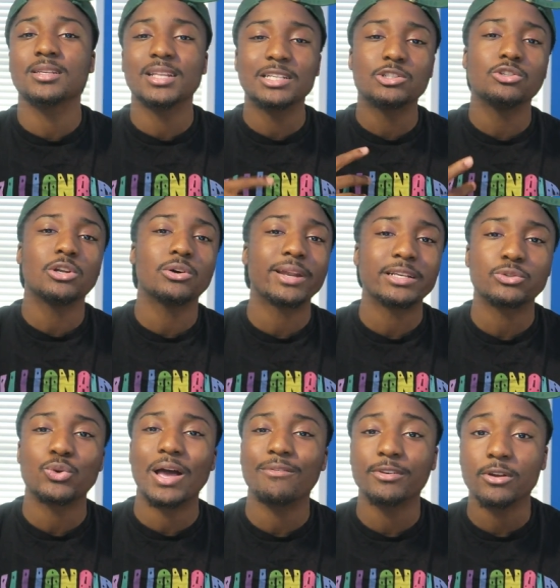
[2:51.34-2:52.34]
to let you know
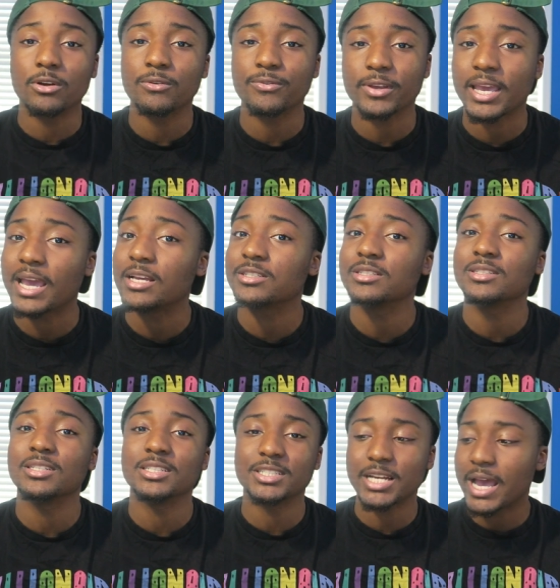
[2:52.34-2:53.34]
that you have a
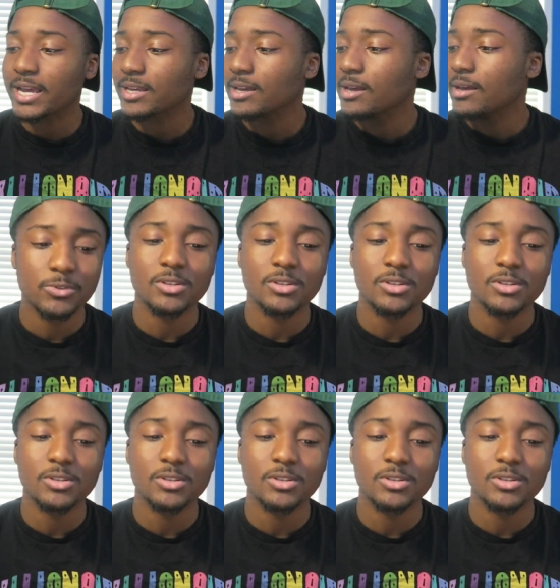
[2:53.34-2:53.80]
notification to check.